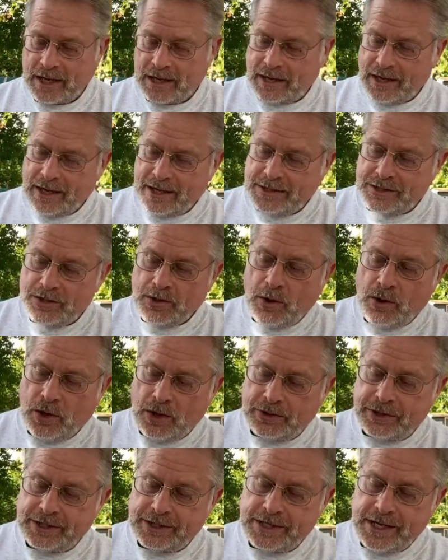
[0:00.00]
It's called
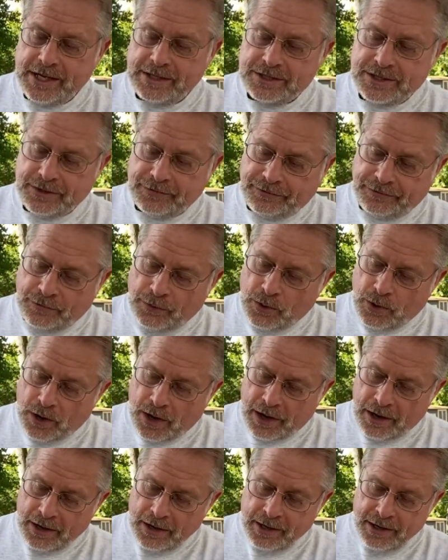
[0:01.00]
the Tensa 4.
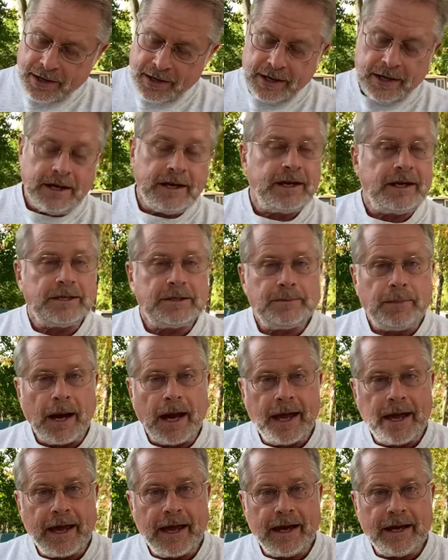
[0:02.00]
It's by